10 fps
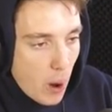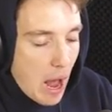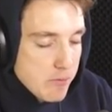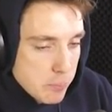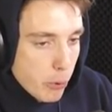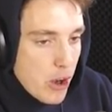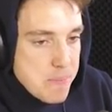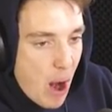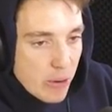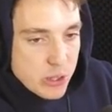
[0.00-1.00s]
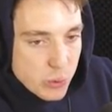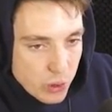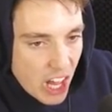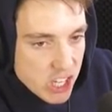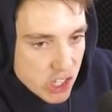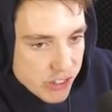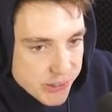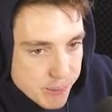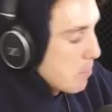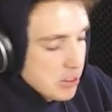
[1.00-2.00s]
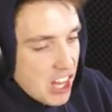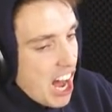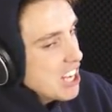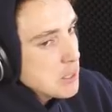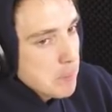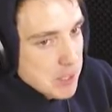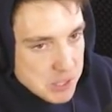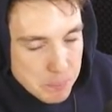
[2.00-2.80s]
were having premarital relations. But the husband's a